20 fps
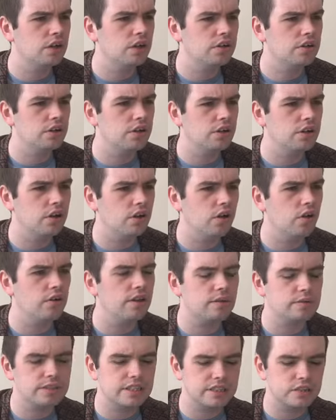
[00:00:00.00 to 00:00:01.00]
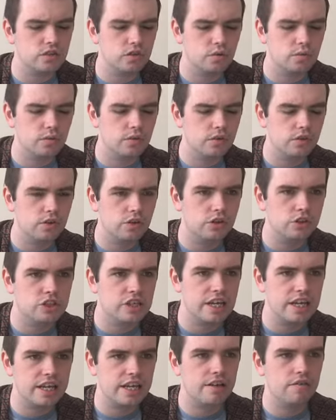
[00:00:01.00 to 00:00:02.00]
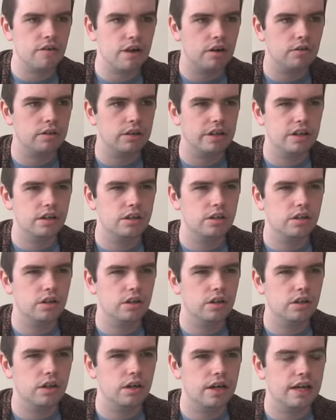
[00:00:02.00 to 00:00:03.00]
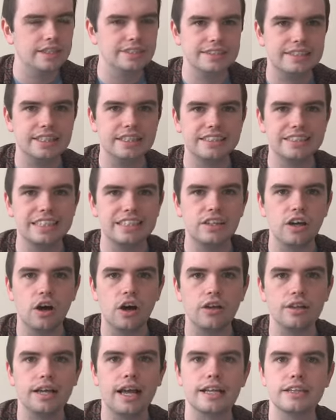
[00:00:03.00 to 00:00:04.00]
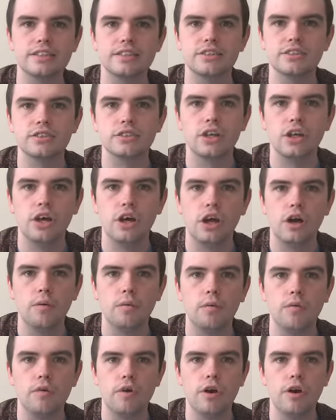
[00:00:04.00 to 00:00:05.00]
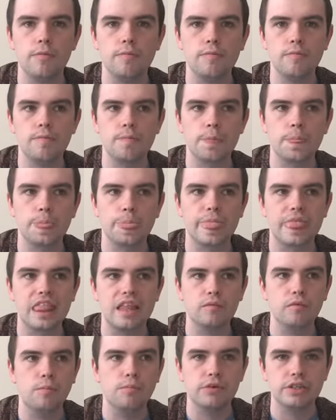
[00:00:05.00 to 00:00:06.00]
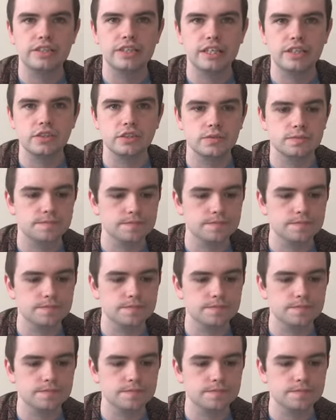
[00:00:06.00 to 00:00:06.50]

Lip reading: That that was it. So that J.K. Rowling insisted that all the actors were British.